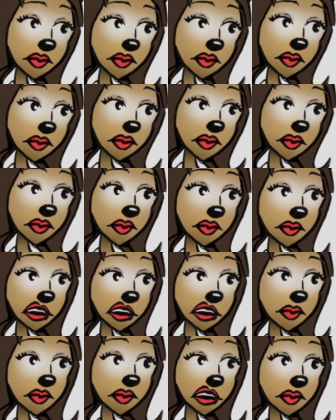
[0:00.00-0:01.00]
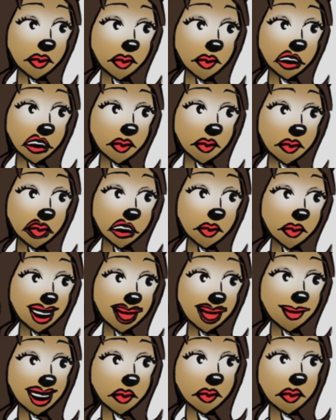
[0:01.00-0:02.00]
Does Mr. Bear have more
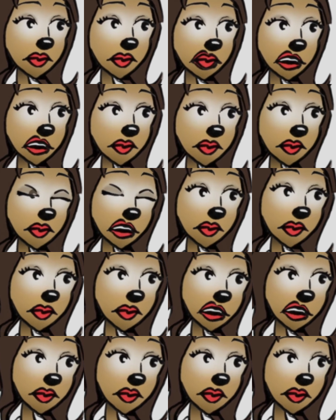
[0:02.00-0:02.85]
problems with his memory